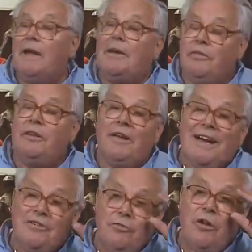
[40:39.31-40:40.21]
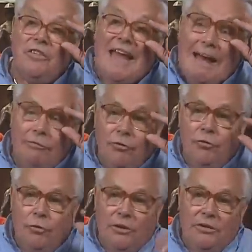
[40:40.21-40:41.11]
But I think the restaurants had to
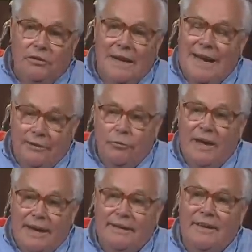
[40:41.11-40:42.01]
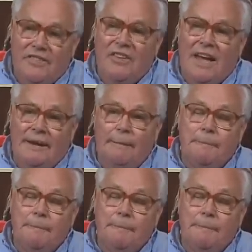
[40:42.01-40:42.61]
do it. They had to hang that sign.